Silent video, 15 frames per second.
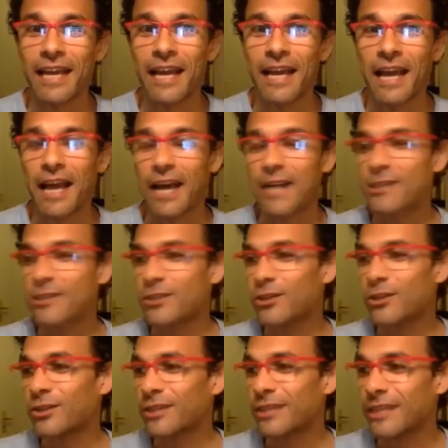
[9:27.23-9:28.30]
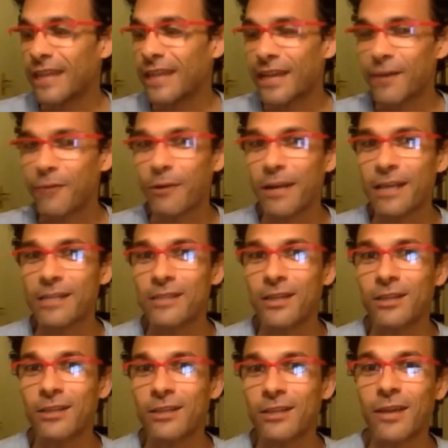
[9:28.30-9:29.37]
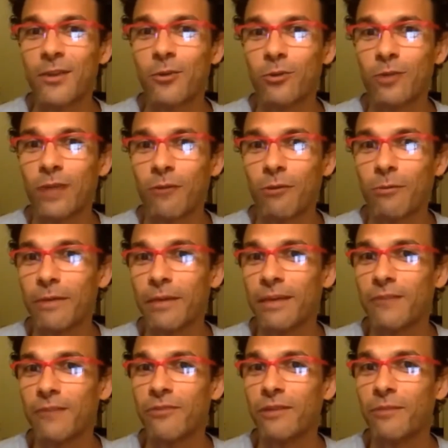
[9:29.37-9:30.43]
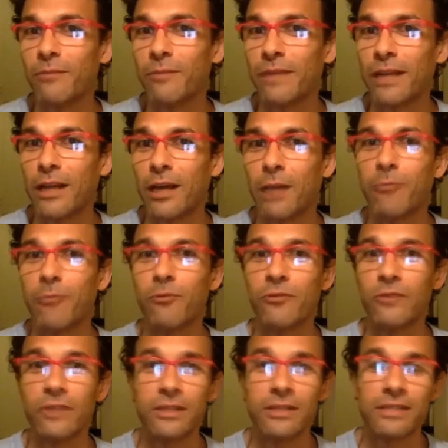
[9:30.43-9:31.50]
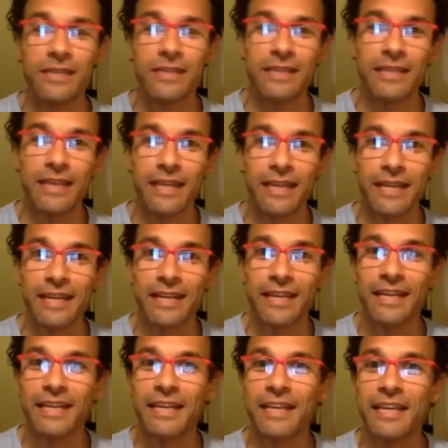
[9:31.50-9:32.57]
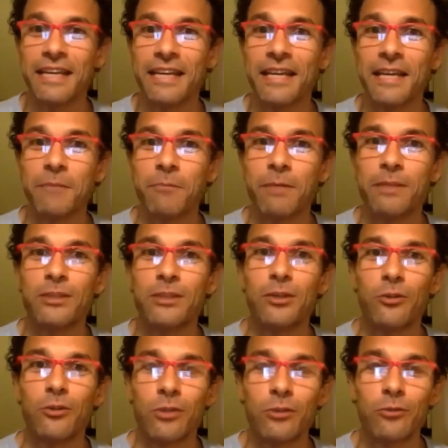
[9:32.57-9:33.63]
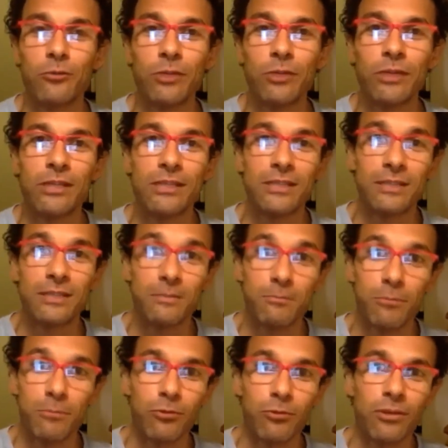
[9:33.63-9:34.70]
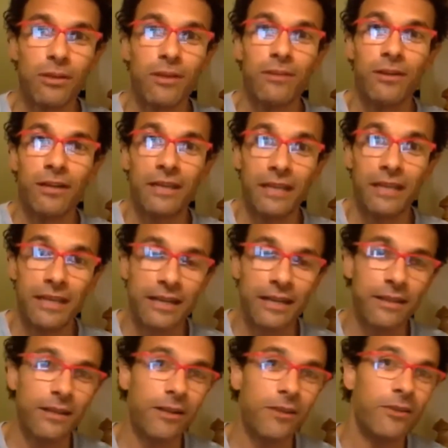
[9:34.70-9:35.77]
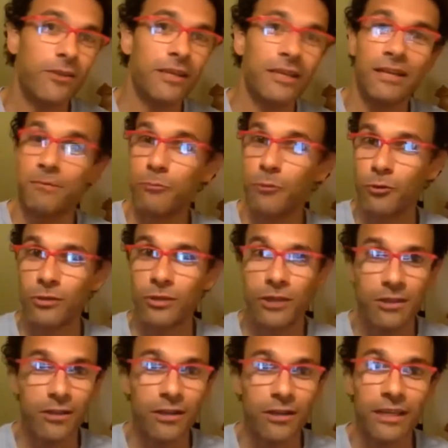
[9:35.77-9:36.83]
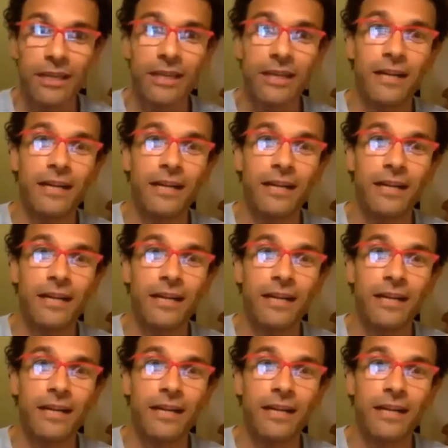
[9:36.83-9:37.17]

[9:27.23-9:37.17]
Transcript: I started, like when I started, I thought I would make a film in a couple of years, and then, but you know, the 2 years brought another year, and another year brought another year,